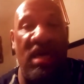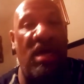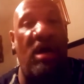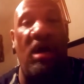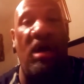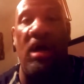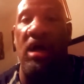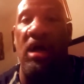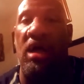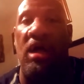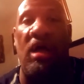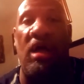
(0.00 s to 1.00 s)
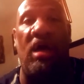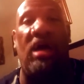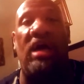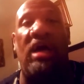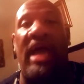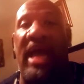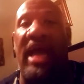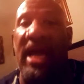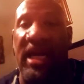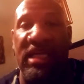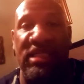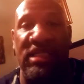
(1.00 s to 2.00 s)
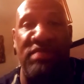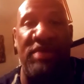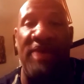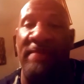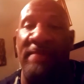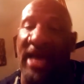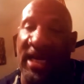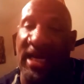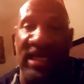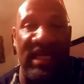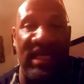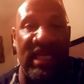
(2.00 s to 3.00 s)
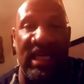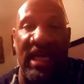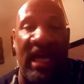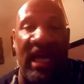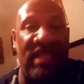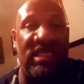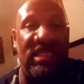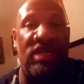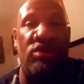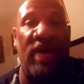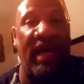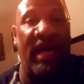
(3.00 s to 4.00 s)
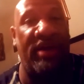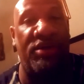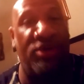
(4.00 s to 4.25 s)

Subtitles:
alleys, baby. I done it, and I tell you how to do.